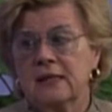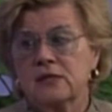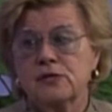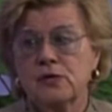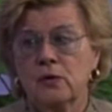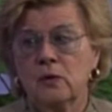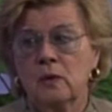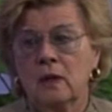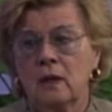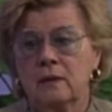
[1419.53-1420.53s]

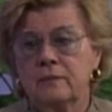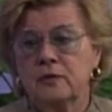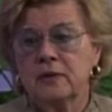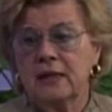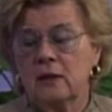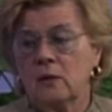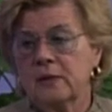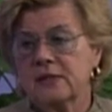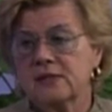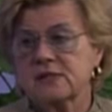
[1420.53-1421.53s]
So you can't
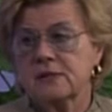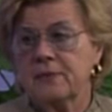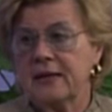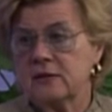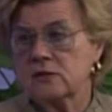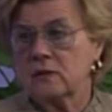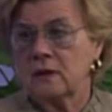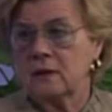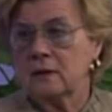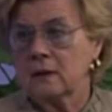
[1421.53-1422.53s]
always depend
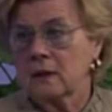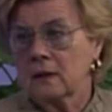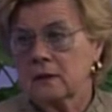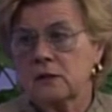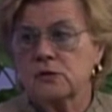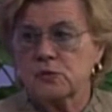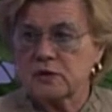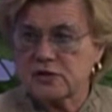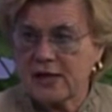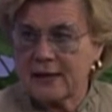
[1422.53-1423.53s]
on the
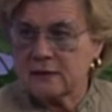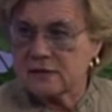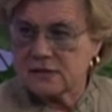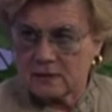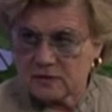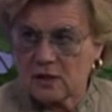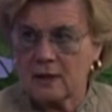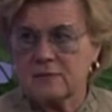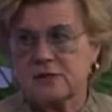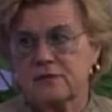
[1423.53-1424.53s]
usual channels
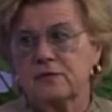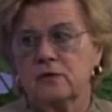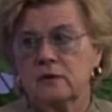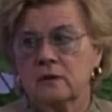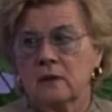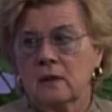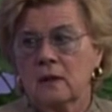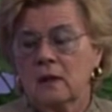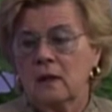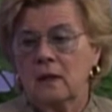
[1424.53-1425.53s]
sometimes if
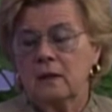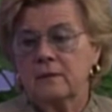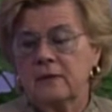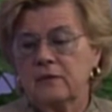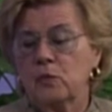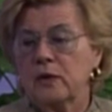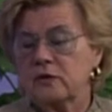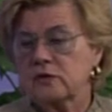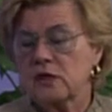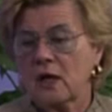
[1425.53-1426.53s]
what
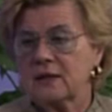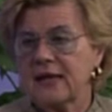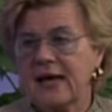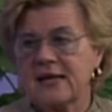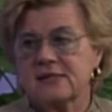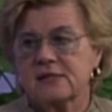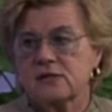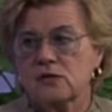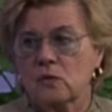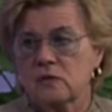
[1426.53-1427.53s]
your child has is
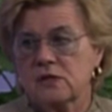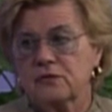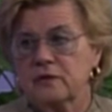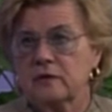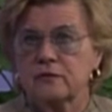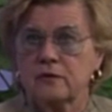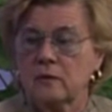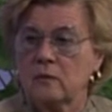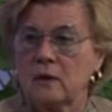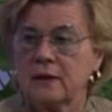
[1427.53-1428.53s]
so different
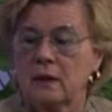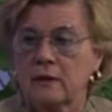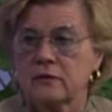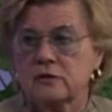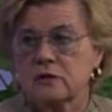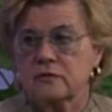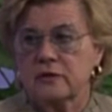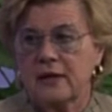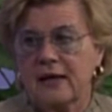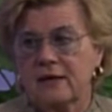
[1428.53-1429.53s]
from what other children
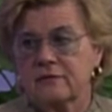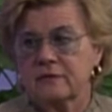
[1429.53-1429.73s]
have